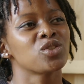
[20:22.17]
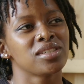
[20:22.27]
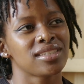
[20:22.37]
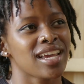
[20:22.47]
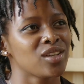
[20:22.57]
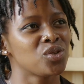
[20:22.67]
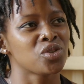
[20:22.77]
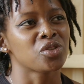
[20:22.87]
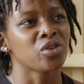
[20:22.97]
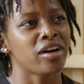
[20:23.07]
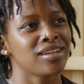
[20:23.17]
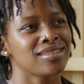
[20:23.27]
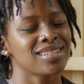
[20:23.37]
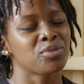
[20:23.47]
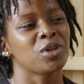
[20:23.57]
to say to certain
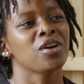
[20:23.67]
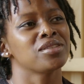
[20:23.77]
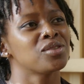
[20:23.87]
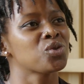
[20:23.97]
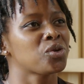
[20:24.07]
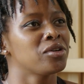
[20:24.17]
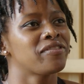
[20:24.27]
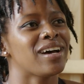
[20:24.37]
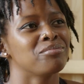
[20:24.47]
audiences because it sort of